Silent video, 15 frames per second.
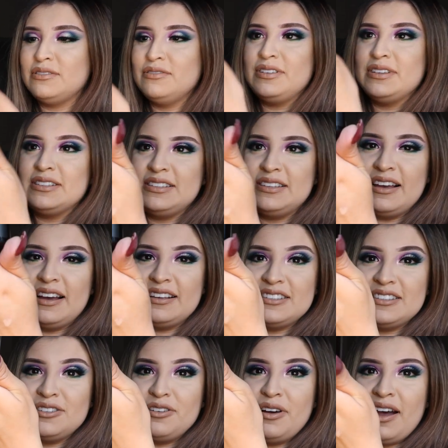As you can see, I
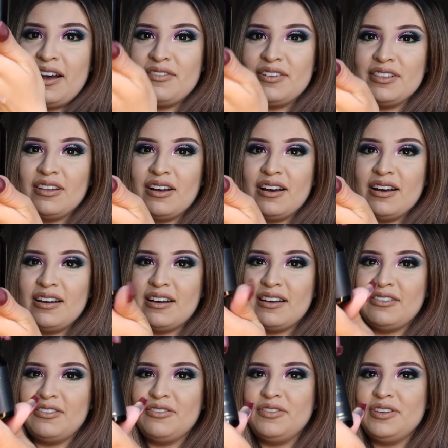still have a lot.
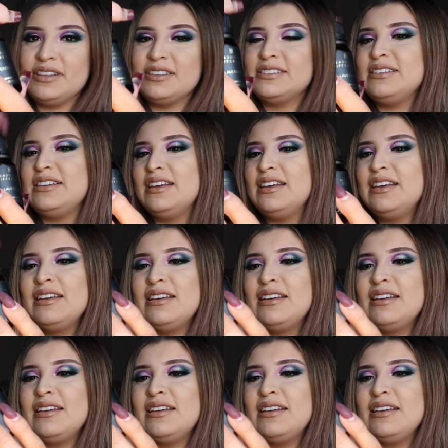I don't know if you can see.